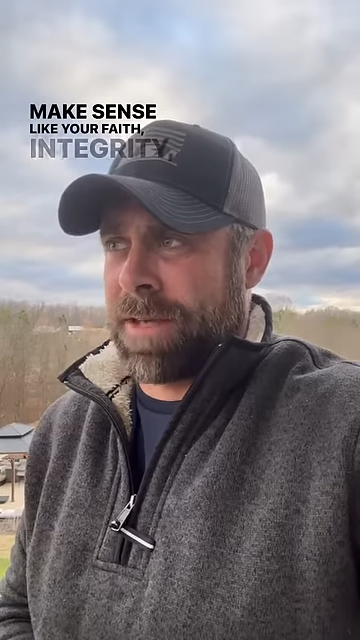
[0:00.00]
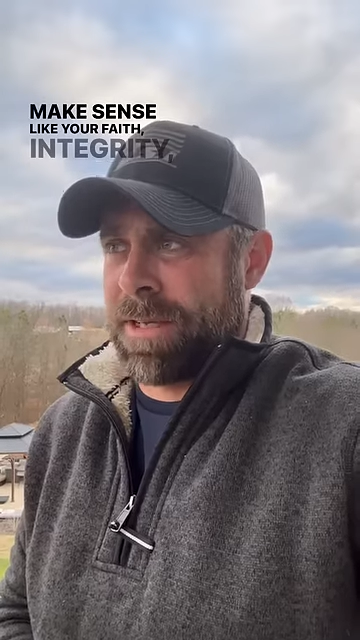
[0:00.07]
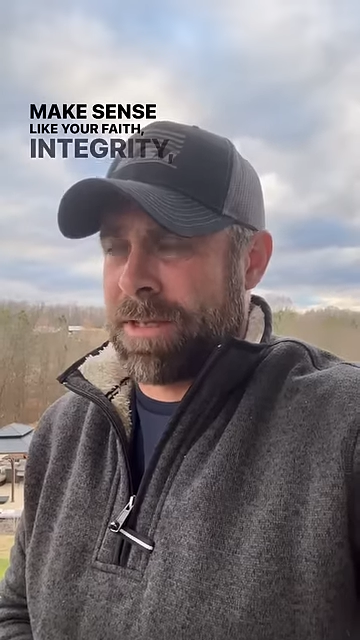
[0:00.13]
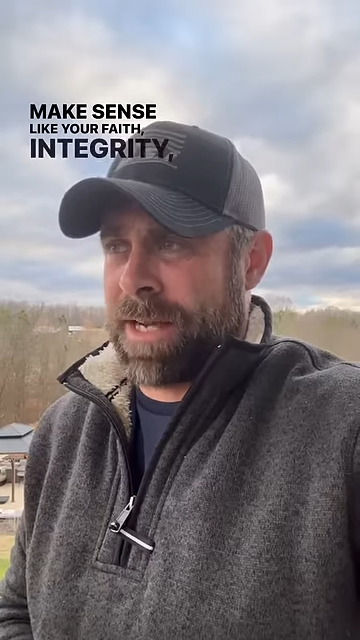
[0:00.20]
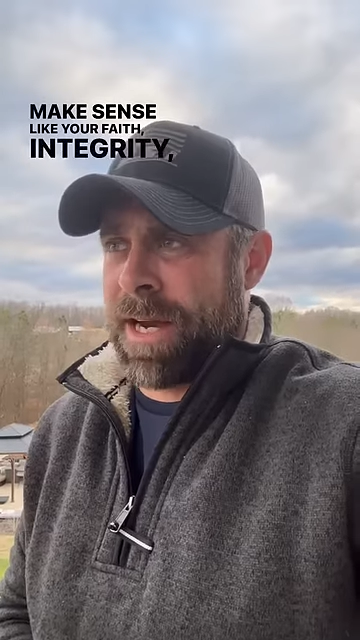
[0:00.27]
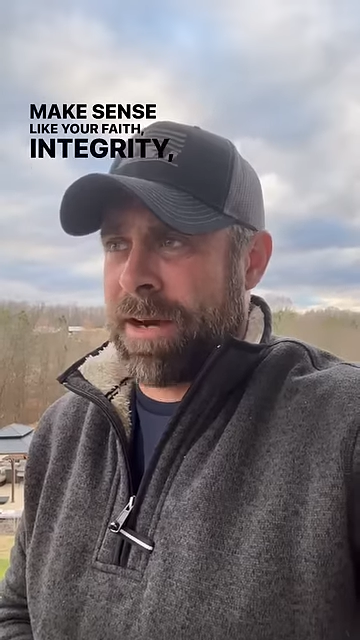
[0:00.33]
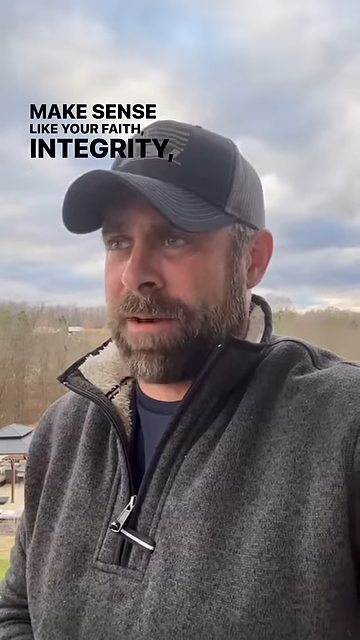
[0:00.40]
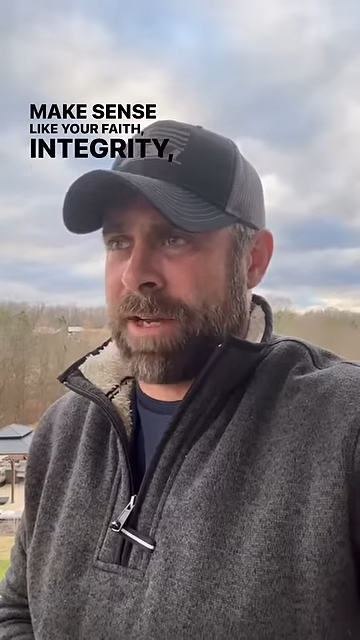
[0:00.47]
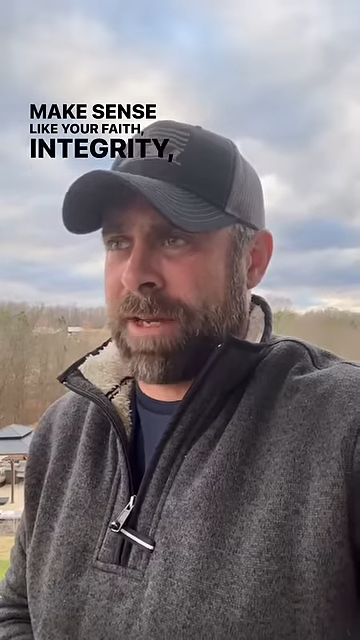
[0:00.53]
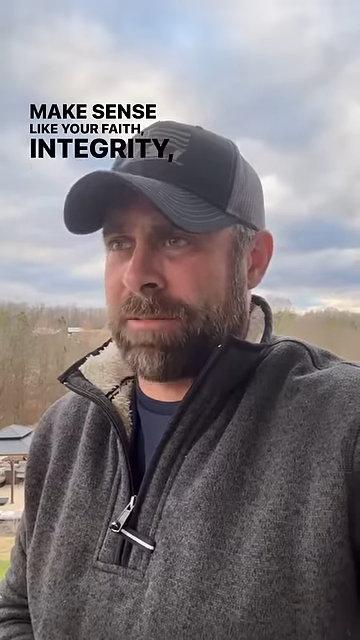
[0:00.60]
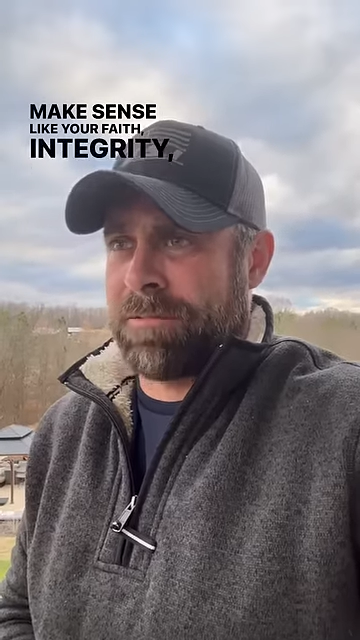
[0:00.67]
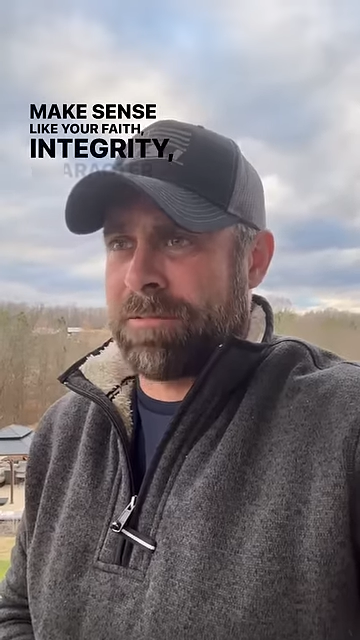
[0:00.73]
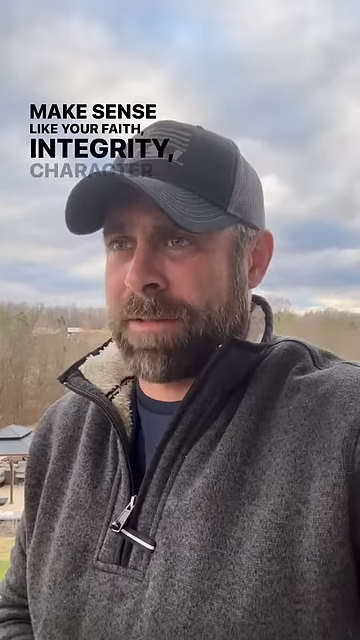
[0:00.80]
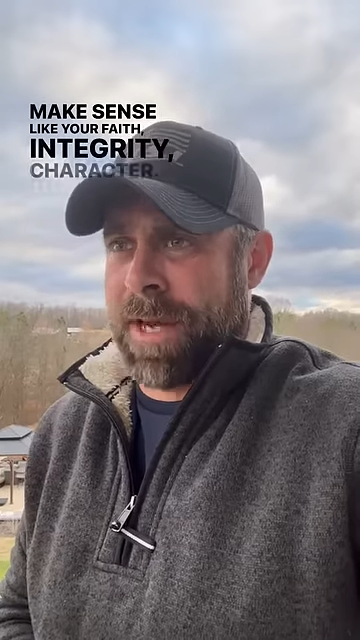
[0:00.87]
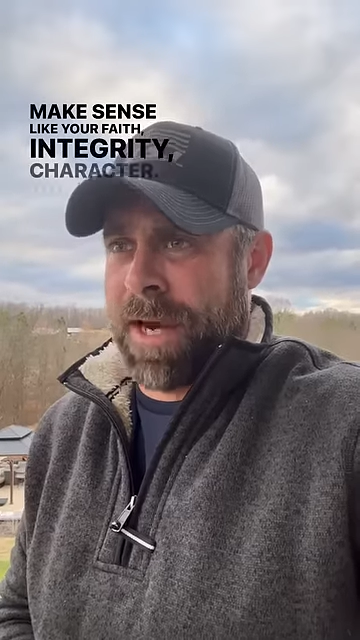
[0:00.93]
integrity,
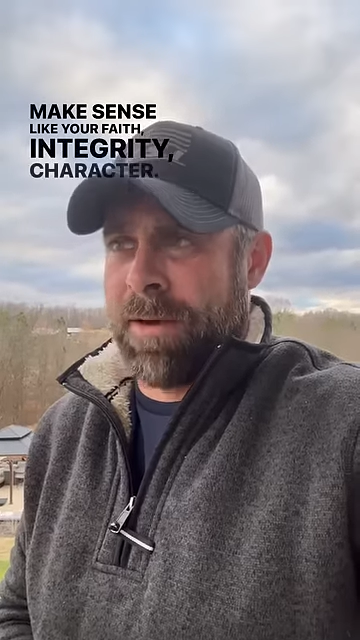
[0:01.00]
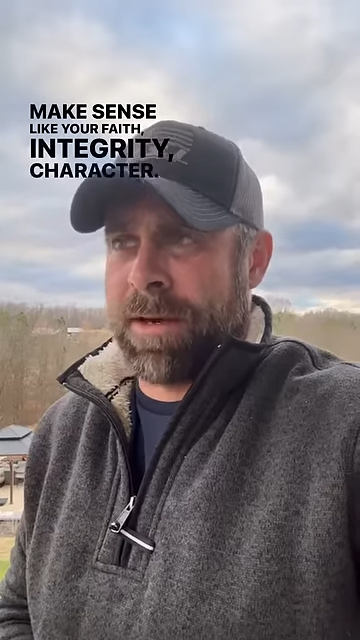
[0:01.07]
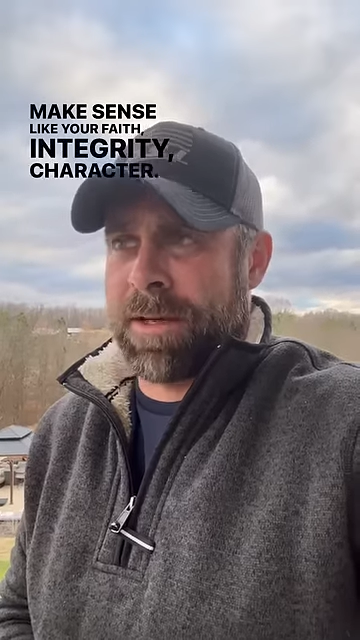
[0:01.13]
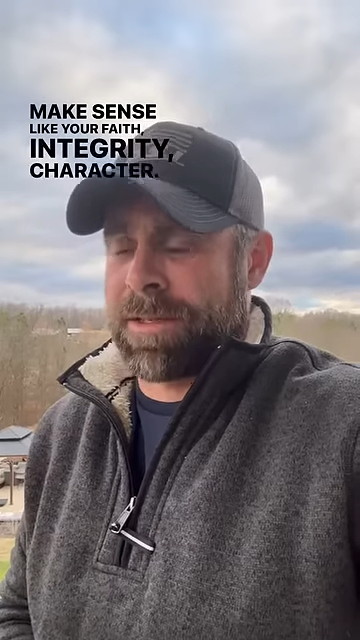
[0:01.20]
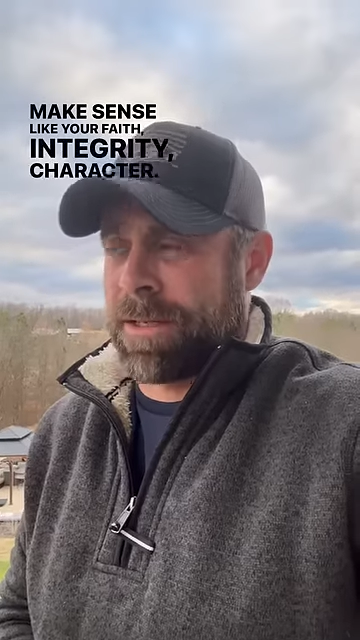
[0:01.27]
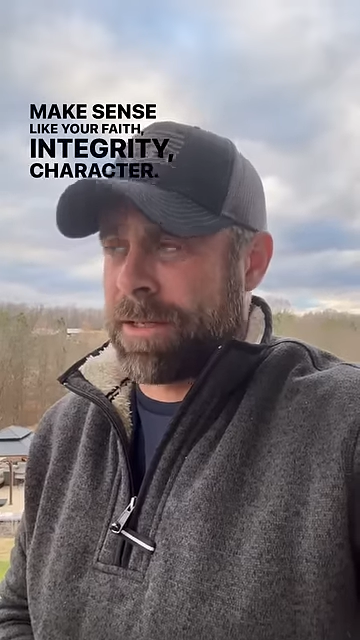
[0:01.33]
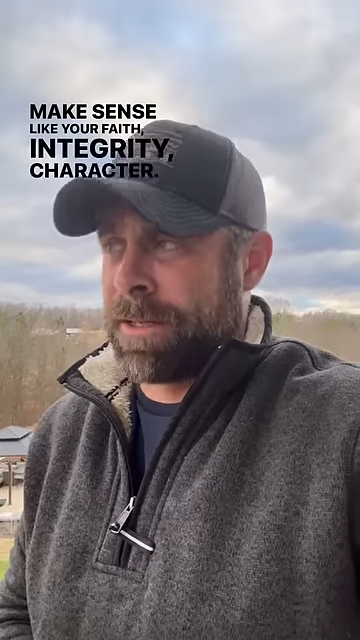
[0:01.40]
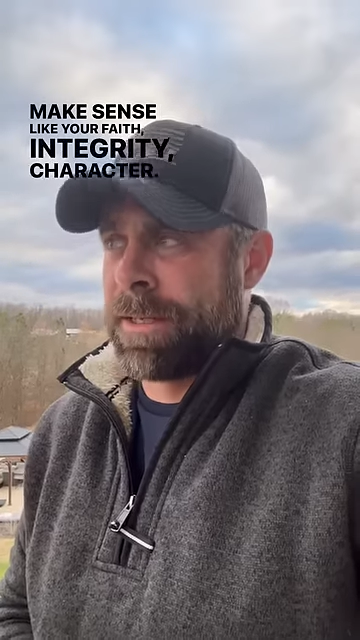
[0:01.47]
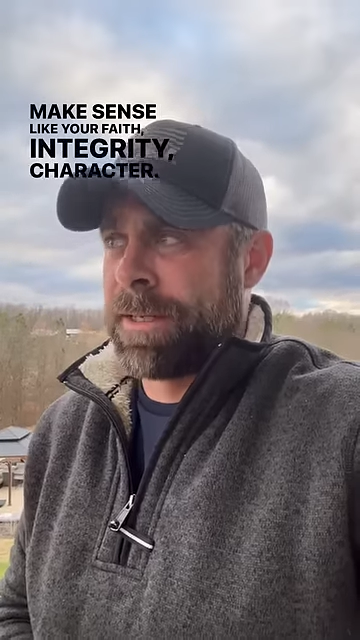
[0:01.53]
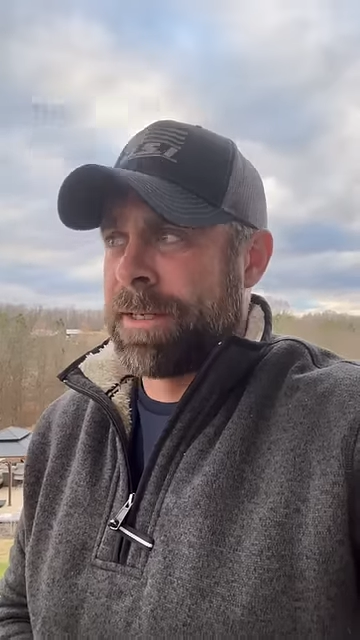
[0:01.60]
character.